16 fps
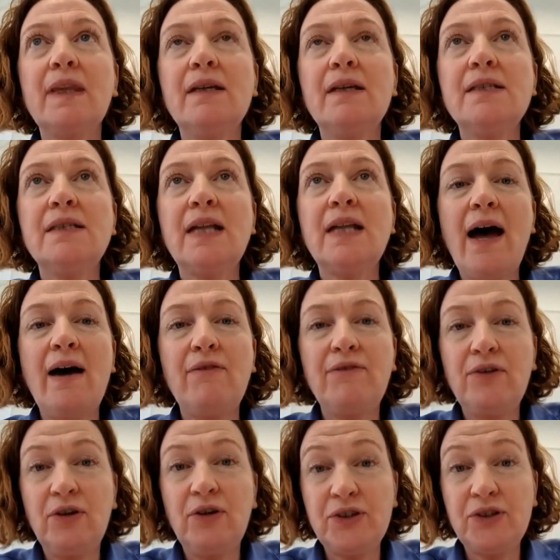staff
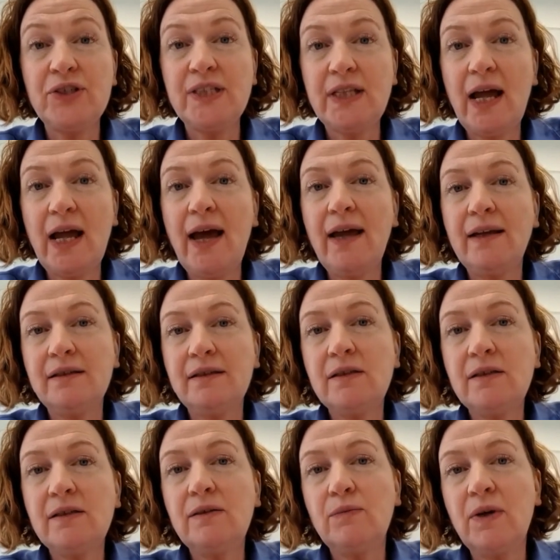understand
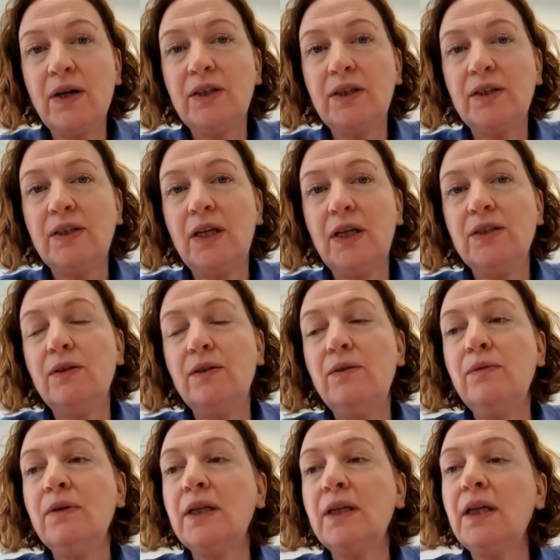the work that they
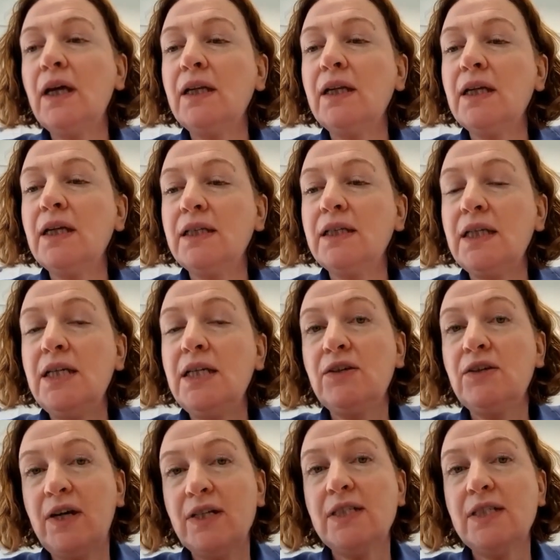do. And at each
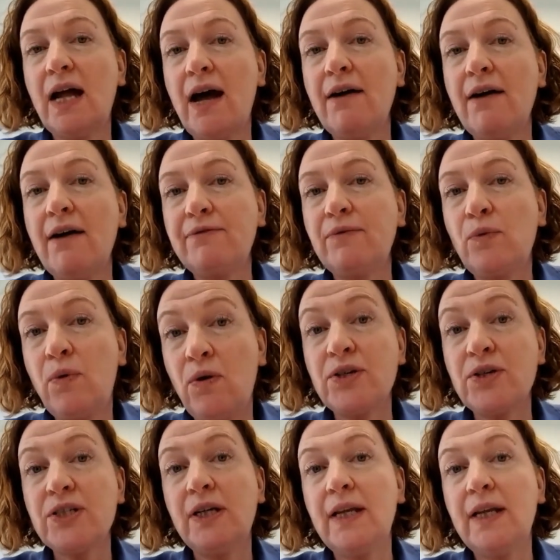of our staff
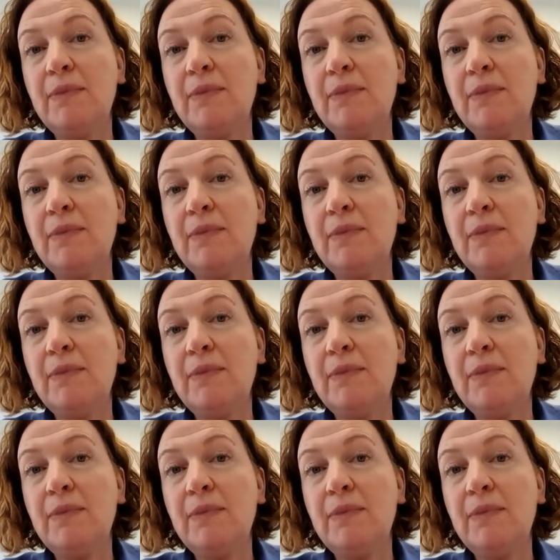quarterly